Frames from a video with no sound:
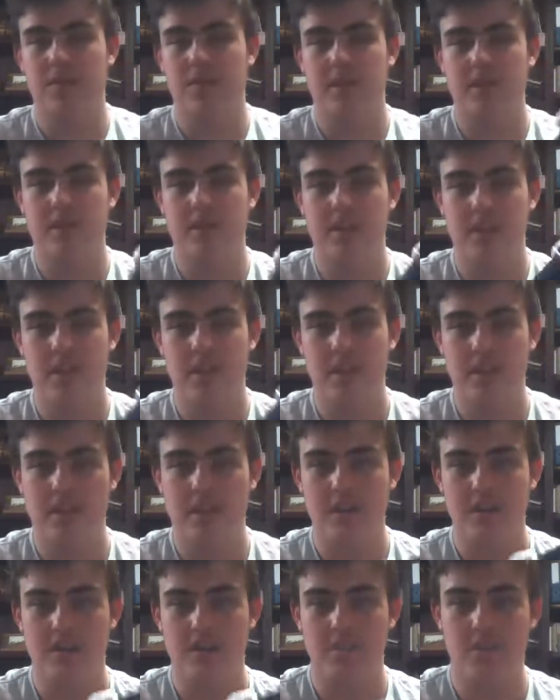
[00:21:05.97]
quickly
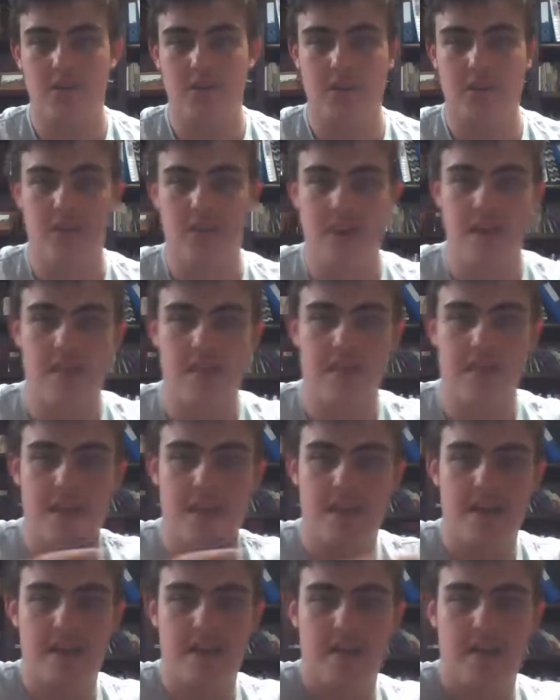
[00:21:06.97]
mod it, and
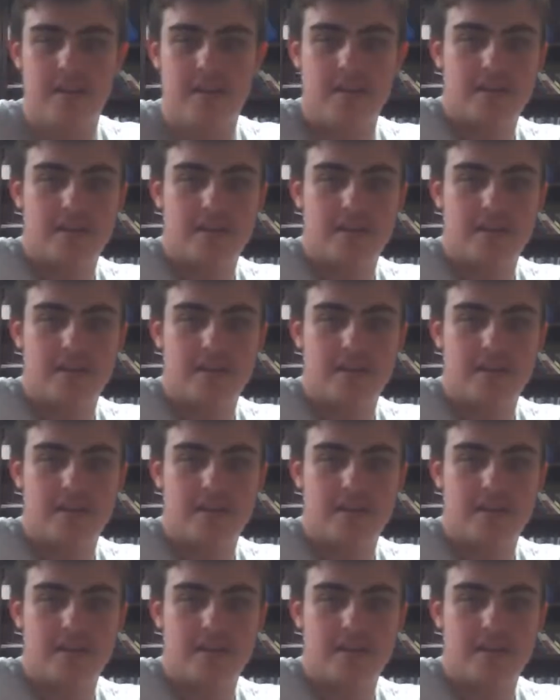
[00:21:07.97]
then